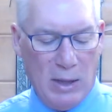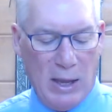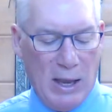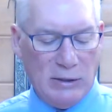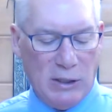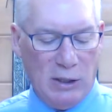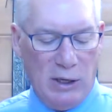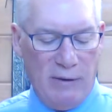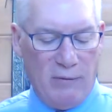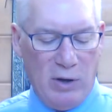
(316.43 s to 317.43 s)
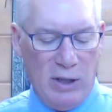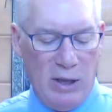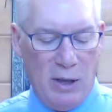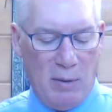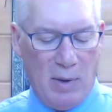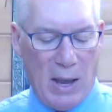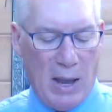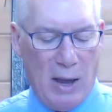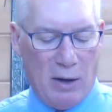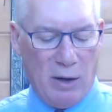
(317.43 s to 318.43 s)
and delivered him
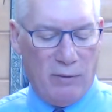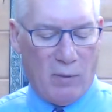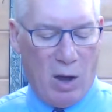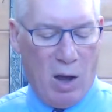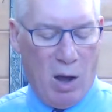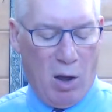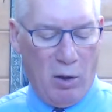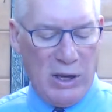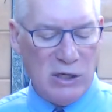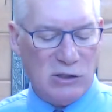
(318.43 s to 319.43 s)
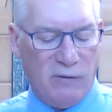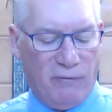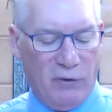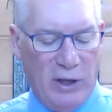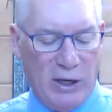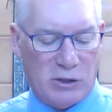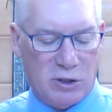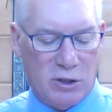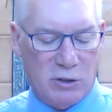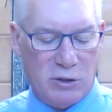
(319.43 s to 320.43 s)
out of all his
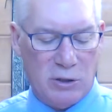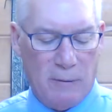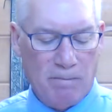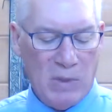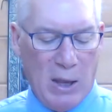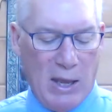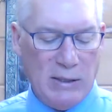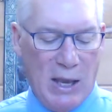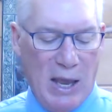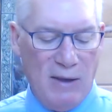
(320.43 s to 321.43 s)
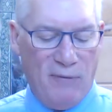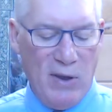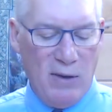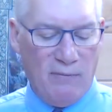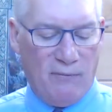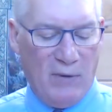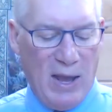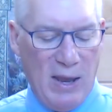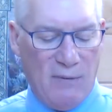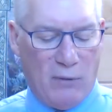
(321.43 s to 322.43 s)
afflictions and gave him
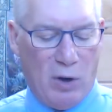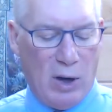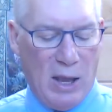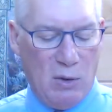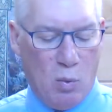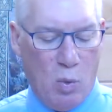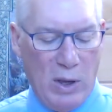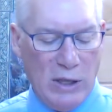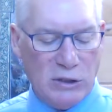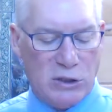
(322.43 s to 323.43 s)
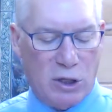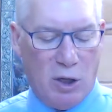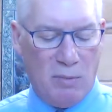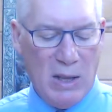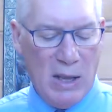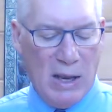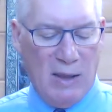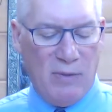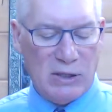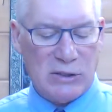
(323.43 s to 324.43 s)
favor and wisdom
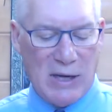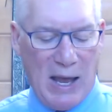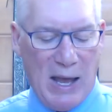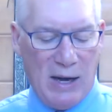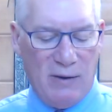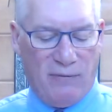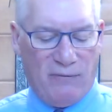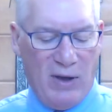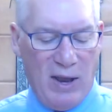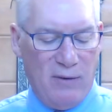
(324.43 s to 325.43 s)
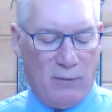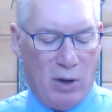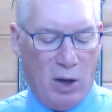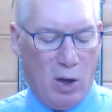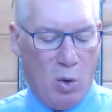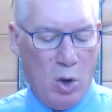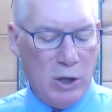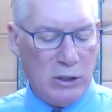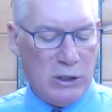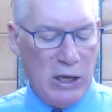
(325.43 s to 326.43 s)
in the sight of Pharaoh,
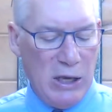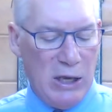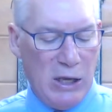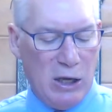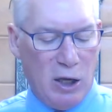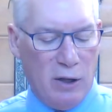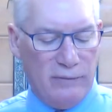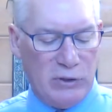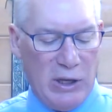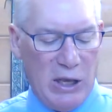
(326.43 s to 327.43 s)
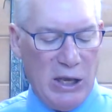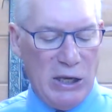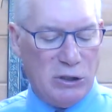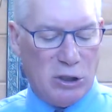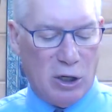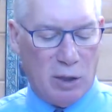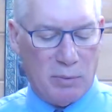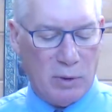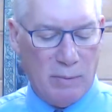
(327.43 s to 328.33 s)
king of Egypt.